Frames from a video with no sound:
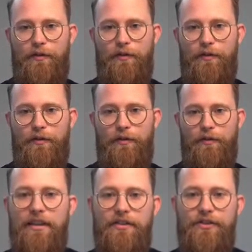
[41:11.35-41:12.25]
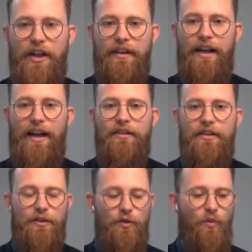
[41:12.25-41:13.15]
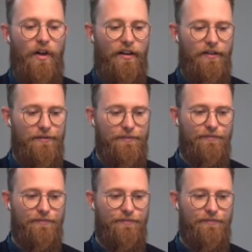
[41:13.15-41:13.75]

free to check that out as well.